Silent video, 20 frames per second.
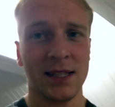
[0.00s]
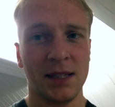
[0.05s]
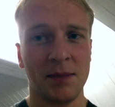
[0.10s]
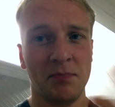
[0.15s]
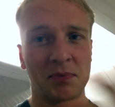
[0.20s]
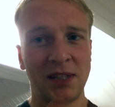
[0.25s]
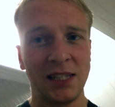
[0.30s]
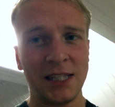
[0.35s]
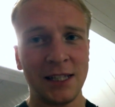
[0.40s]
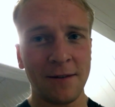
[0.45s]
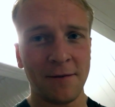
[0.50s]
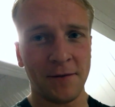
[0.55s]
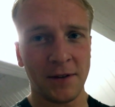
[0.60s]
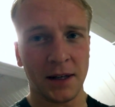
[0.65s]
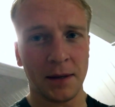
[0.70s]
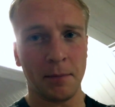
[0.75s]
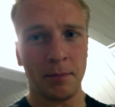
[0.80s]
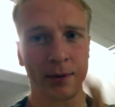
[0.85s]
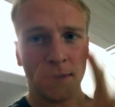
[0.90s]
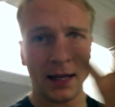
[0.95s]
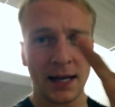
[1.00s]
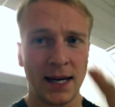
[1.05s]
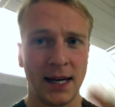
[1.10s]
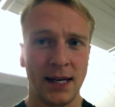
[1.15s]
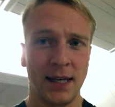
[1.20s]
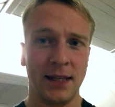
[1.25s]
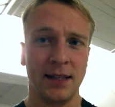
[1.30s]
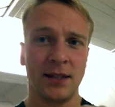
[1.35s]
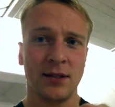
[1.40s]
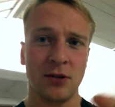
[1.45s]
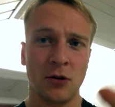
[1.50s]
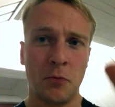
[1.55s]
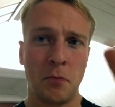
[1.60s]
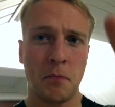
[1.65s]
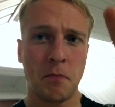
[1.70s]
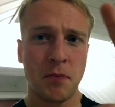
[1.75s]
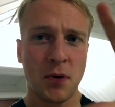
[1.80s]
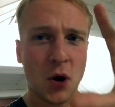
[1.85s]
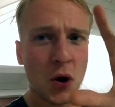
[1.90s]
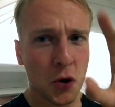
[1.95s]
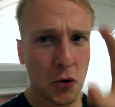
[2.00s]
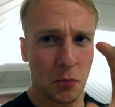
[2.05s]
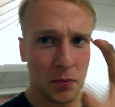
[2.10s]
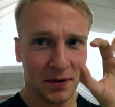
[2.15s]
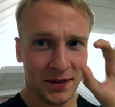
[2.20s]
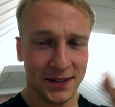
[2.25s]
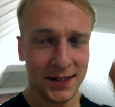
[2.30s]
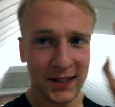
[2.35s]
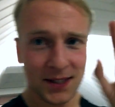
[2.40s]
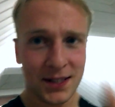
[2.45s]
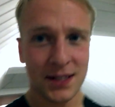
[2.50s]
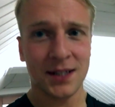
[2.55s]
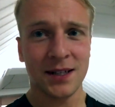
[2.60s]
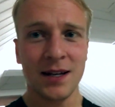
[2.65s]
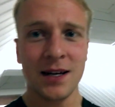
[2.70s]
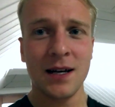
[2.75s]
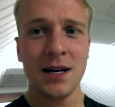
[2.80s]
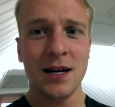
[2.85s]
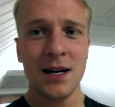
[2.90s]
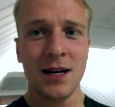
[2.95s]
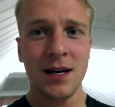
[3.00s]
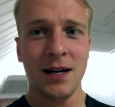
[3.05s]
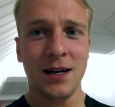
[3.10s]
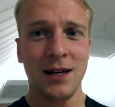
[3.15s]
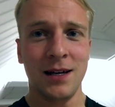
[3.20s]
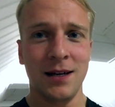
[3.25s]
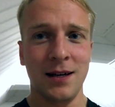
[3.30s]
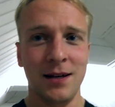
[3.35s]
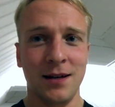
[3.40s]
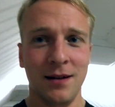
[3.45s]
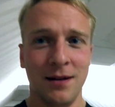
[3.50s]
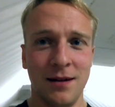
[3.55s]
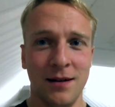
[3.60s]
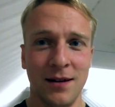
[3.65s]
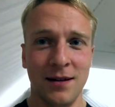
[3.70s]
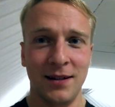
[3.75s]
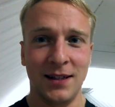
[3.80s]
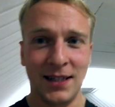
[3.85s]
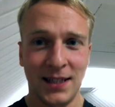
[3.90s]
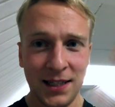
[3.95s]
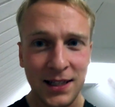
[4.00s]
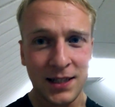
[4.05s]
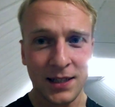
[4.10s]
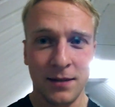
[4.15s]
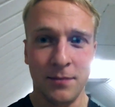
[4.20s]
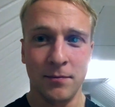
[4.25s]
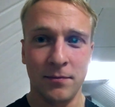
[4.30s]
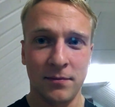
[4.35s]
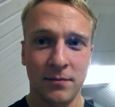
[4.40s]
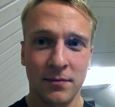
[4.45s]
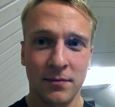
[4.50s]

a specific place or purpose in the system.